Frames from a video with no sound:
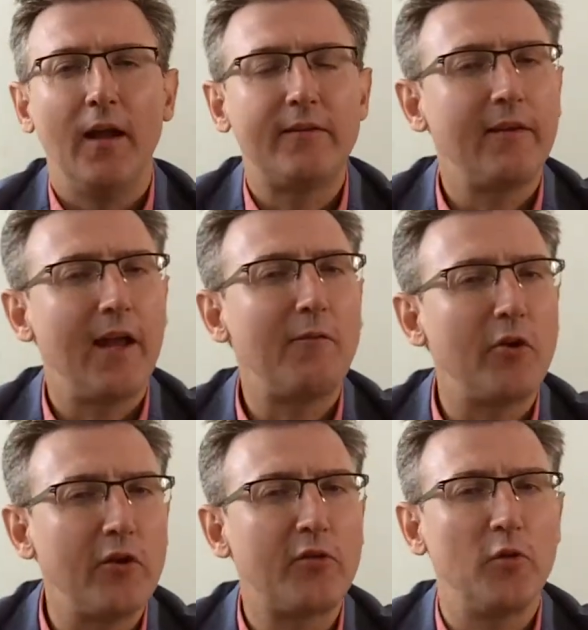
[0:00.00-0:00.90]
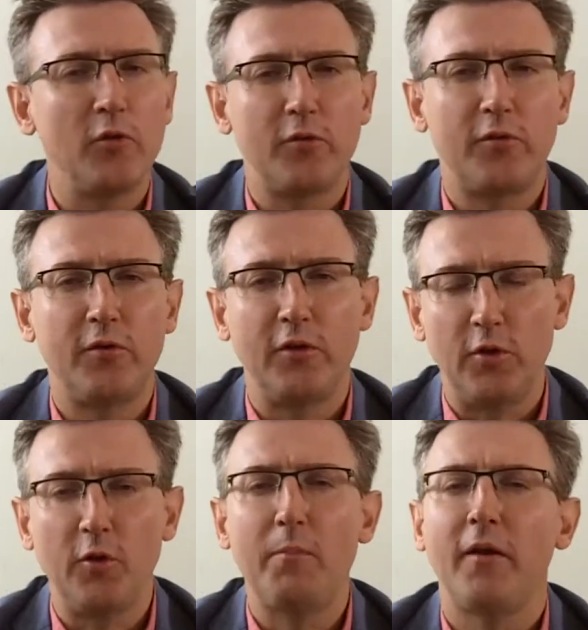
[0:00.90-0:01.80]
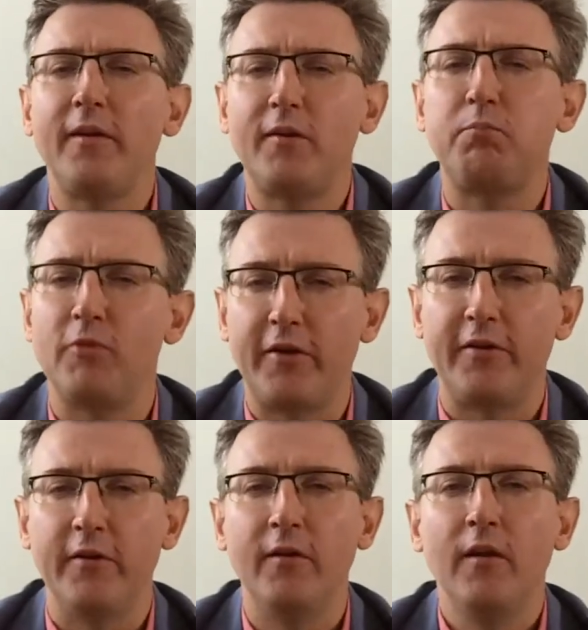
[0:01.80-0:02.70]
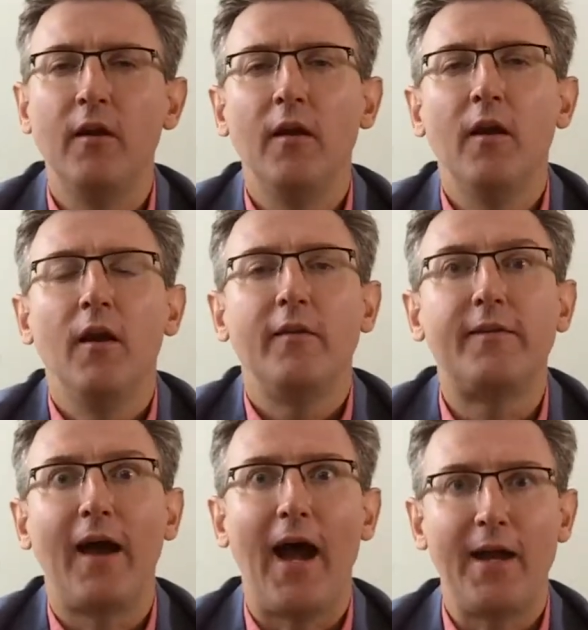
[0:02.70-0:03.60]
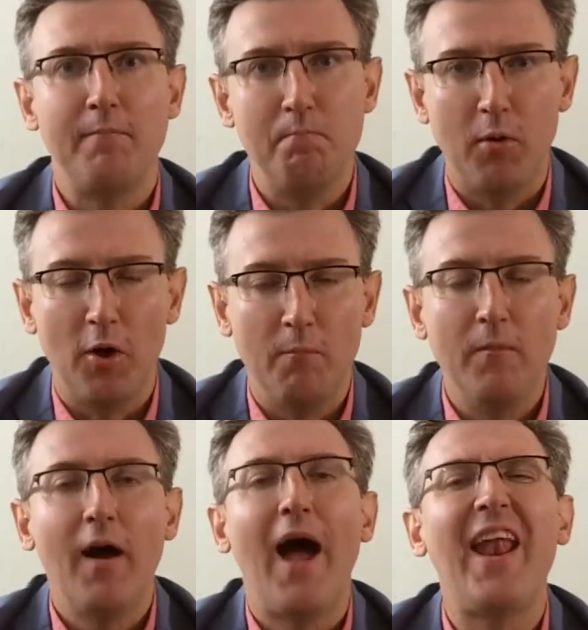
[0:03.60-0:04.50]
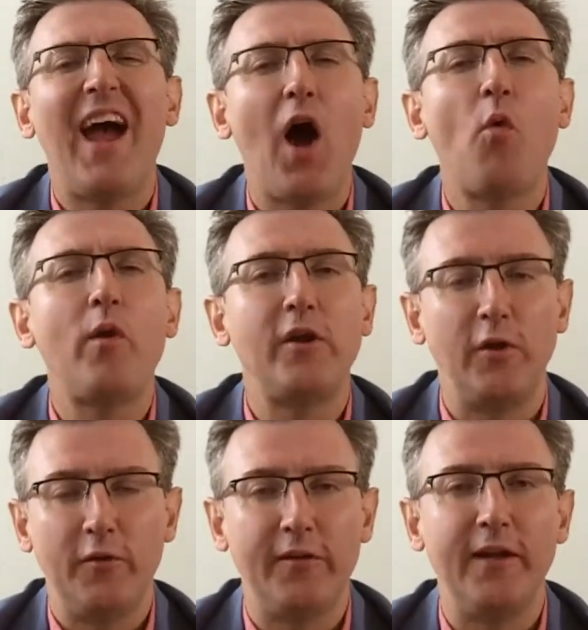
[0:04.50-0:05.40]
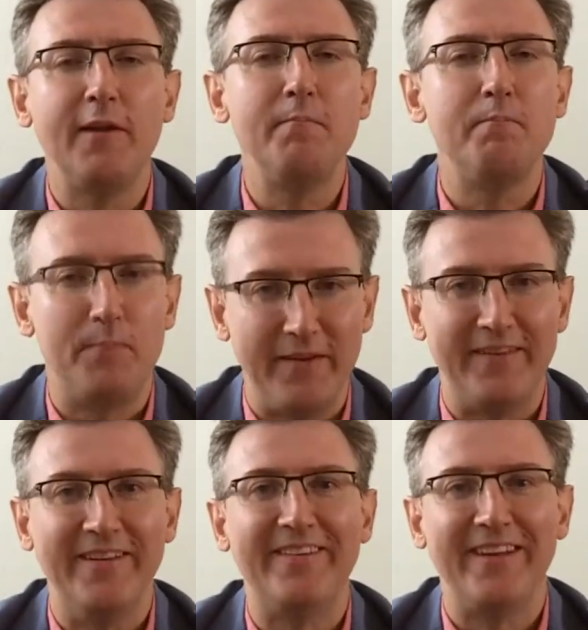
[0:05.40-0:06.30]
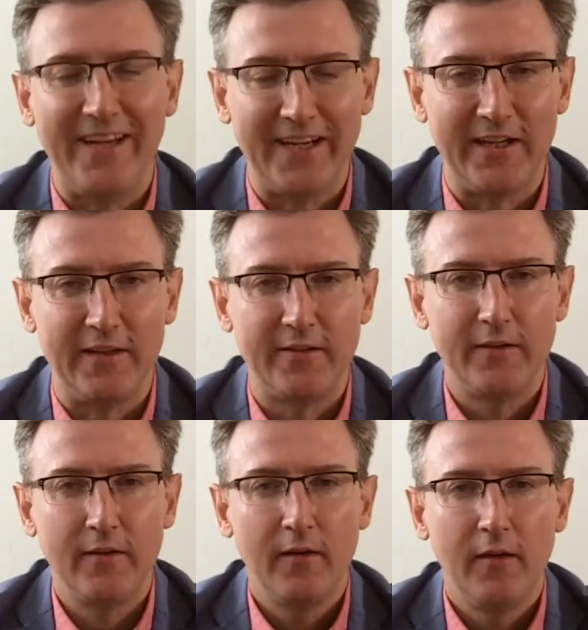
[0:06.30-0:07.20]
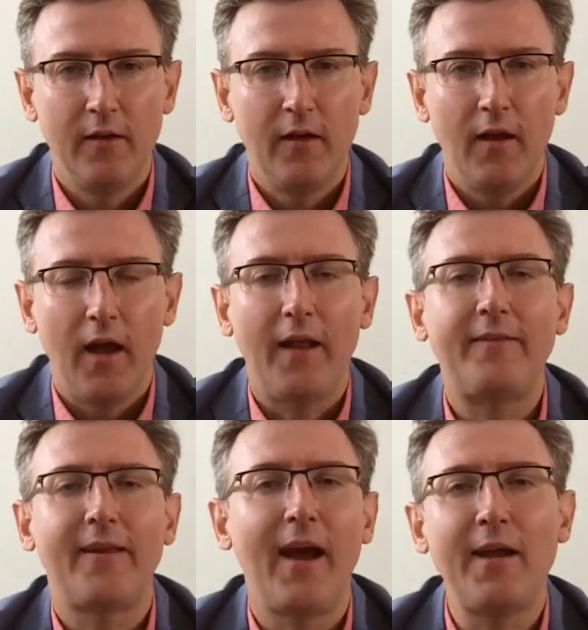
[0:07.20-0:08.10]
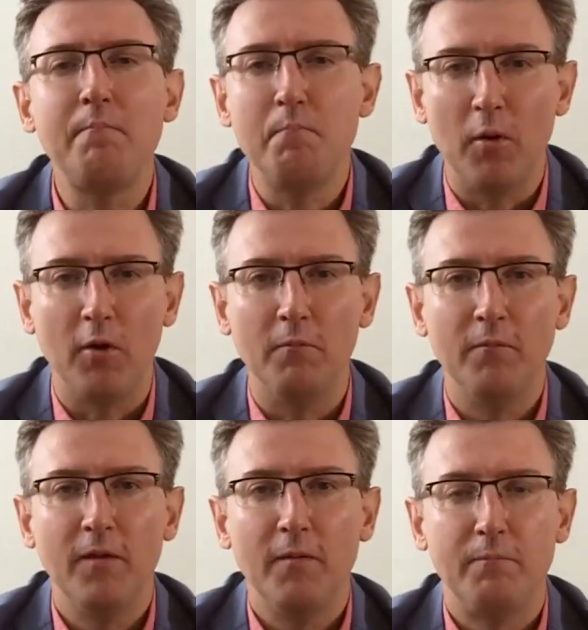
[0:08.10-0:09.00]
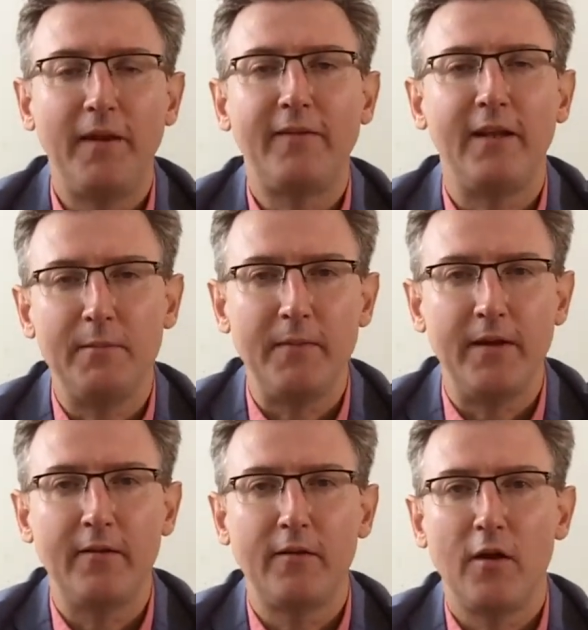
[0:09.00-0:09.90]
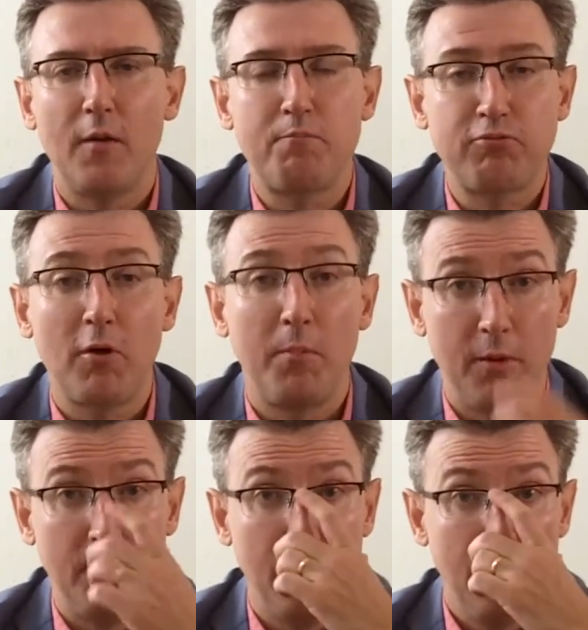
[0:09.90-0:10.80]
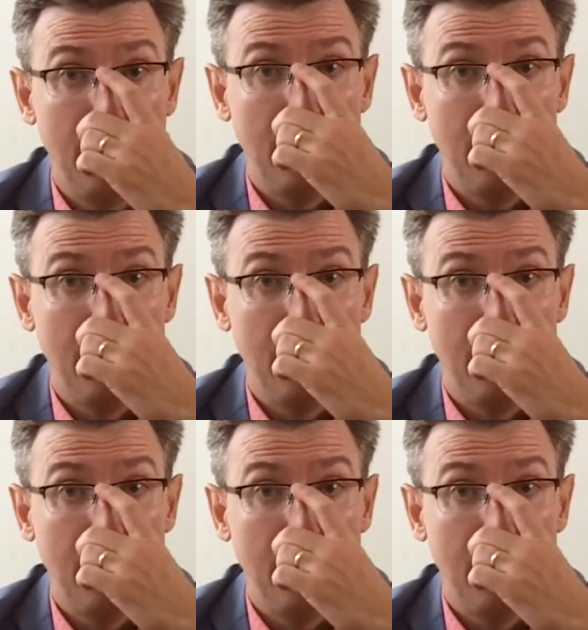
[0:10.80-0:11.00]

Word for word: And today I'm going to talk to you about the expression time bomb and how we use it in business English. A time bomb basically means a problem